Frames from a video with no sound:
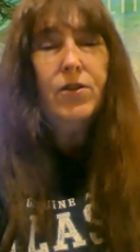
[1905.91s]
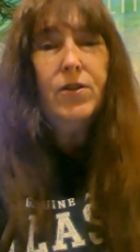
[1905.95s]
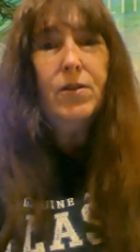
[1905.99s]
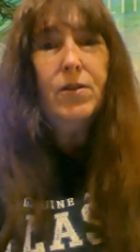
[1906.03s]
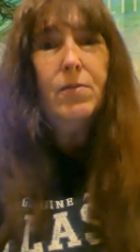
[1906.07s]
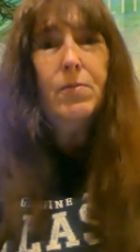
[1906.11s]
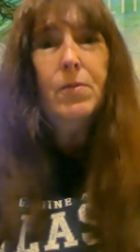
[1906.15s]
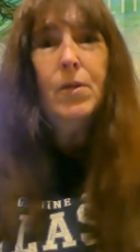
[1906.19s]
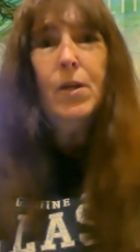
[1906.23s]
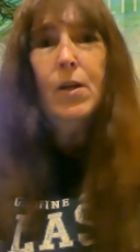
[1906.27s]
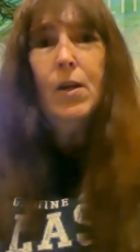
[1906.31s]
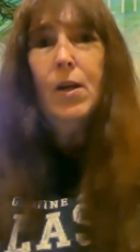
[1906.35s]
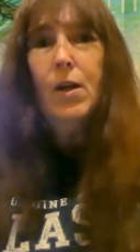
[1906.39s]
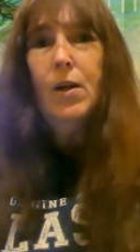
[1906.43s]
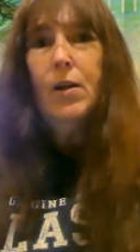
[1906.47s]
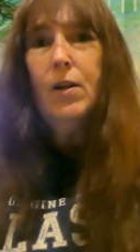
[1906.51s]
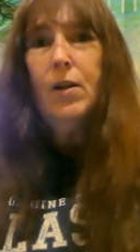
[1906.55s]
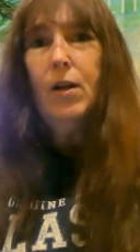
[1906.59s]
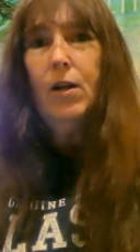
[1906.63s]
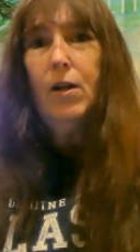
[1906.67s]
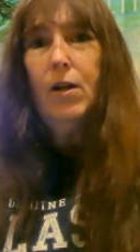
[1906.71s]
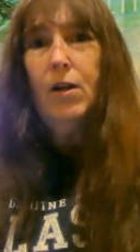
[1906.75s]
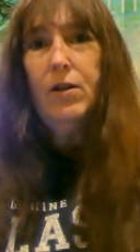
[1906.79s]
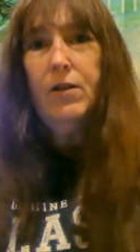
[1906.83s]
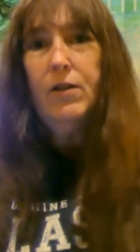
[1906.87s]
So
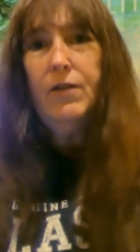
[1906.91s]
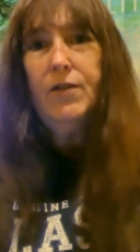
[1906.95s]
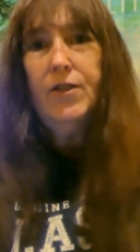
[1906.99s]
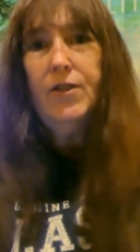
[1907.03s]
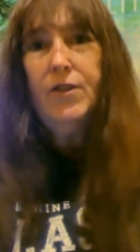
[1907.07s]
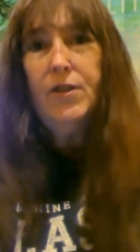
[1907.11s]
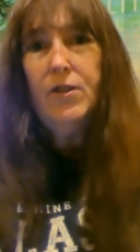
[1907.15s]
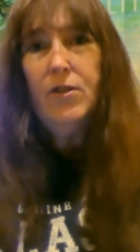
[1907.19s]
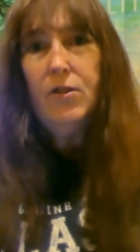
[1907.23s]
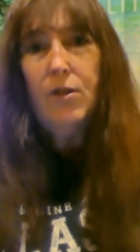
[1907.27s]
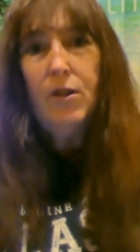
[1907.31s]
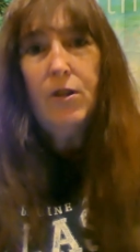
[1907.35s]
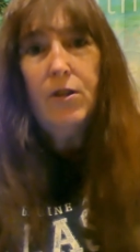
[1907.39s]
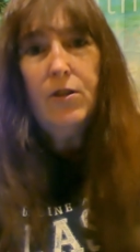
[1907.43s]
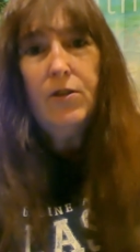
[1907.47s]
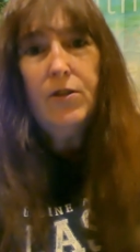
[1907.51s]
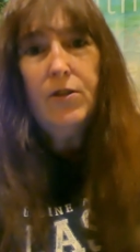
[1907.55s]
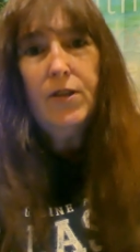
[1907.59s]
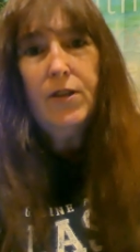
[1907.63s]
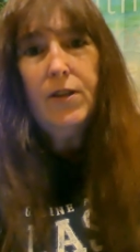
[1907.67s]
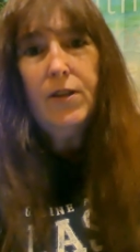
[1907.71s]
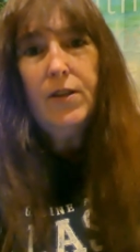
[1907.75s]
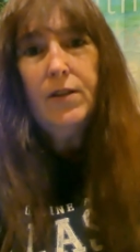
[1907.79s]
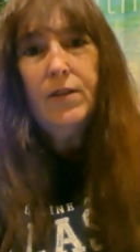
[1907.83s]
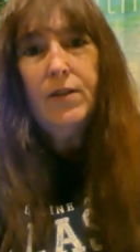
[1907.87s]
not all the fishing charters
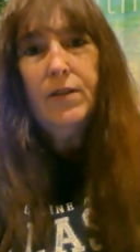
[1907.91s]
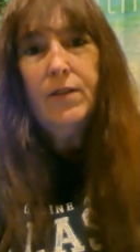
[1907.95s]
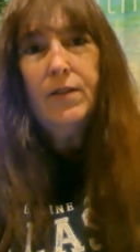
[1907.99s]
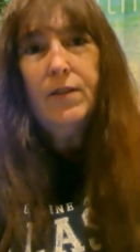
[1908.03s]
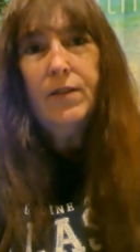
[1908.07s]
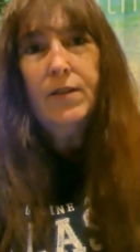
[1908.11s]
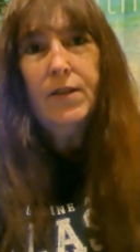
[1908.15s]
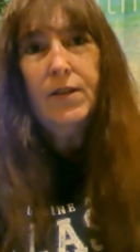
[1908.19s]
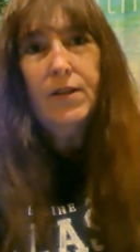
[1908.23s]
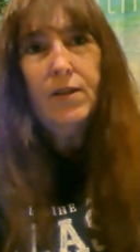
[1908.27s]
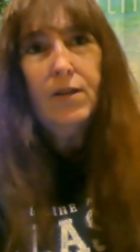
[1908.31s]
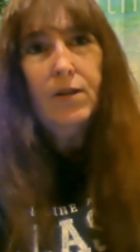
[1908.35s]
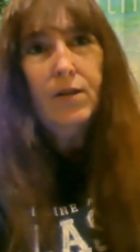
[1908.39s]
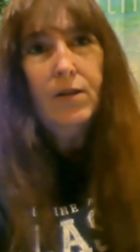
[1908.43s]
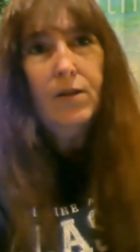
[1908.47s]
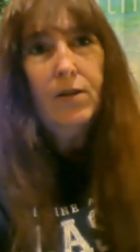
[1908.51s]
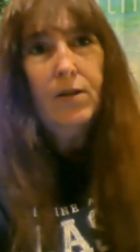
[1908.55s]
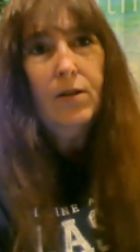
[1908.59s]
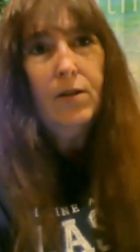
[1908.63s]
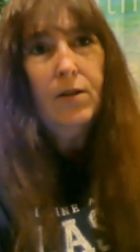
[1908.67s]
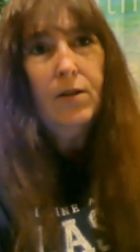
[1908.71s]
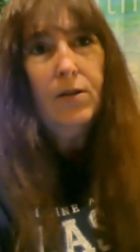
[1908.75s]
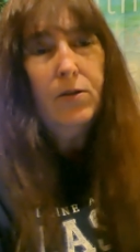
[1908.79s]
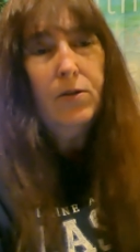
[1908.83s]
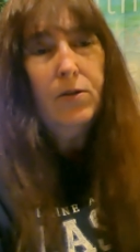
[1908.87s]
in Sitka
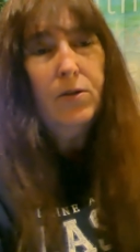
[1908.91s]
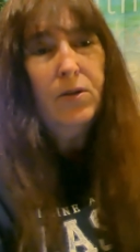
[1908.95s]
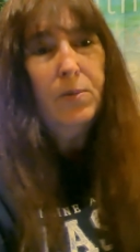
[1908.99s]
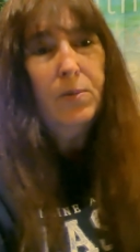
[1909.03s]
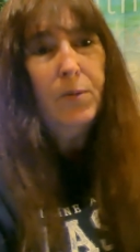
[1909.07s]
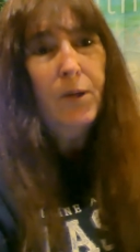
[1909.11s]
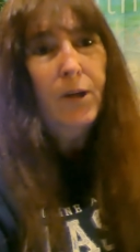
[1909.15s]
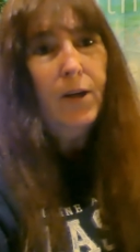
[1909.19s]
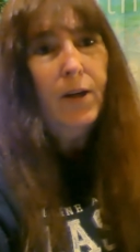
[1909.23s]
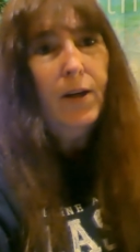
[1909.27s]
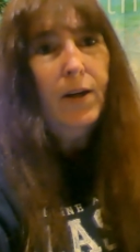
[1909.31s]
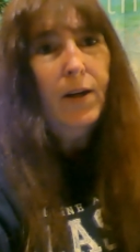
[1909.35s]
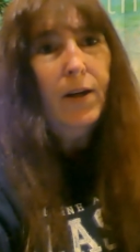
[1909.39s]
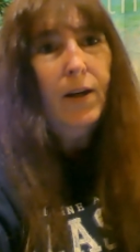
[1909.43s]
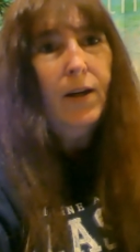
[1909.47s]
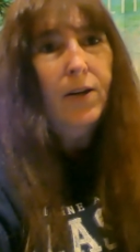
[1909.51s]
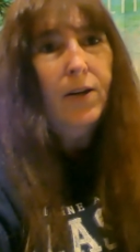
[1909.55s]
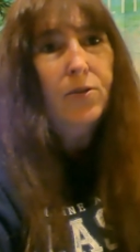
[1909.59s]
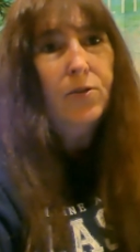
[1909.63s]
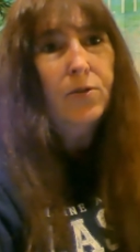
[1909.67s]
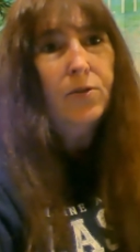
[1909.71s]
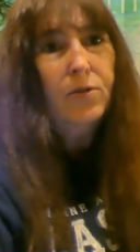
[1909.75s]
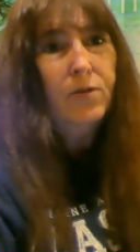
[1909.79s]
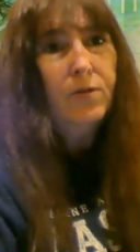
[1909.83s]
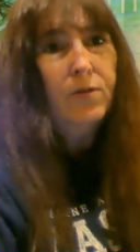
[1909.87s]
are owned by
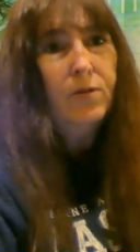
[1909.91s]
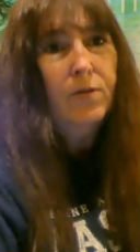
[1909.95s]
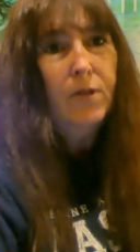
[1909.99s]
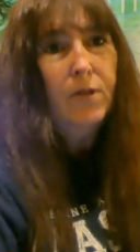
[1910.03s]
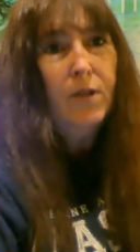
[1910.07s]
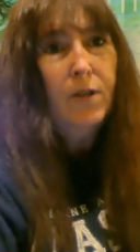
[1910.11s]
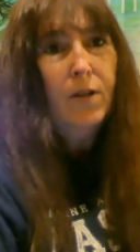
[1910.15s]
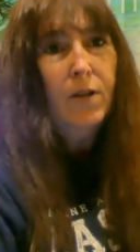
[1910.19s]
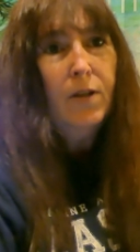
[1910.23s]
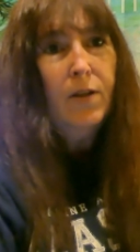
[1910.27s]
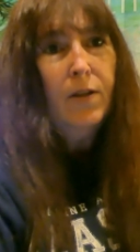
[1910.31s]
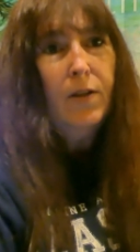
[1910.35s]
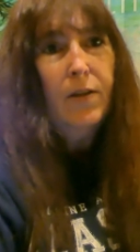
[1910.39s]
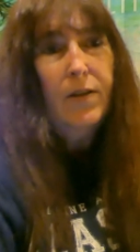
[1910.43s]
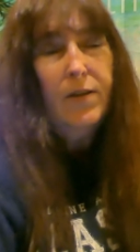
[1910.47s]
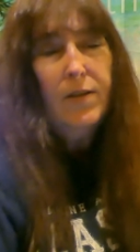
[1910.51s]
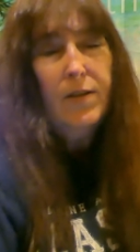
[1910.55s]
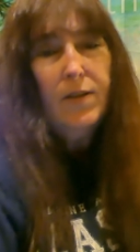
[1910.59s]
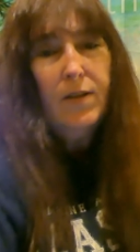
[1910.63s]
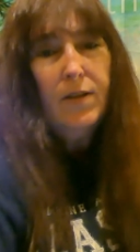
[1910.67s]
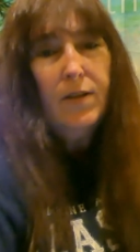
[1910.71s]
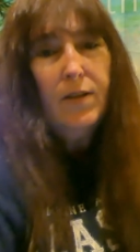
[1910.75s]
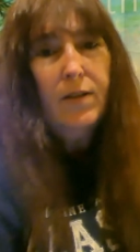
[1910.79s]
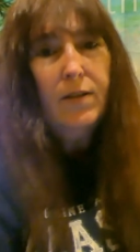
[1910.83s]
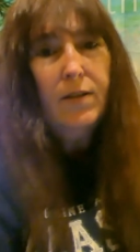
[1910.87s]
actual
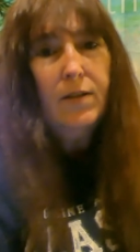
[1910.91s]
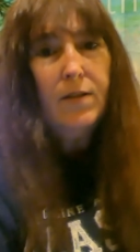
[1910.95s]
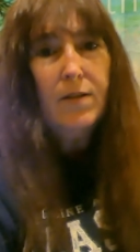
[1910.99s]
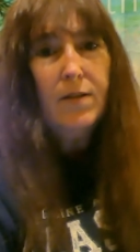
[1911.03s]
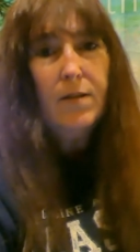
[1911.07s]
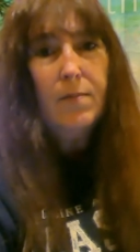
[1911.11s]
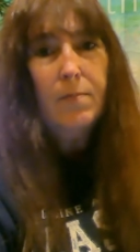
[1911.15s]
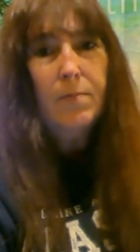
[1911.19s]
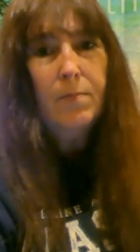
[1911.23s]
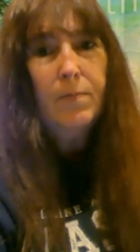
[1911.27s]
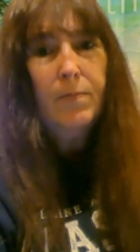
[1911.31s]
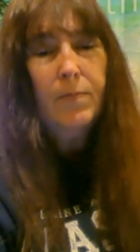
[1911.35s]
Sitkans.